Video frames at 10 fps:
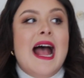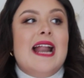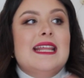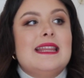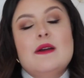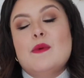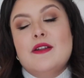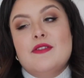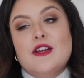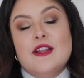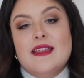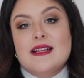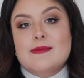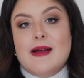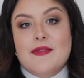And I think one of the good
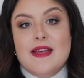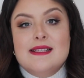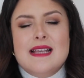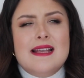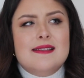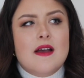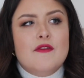things about this is,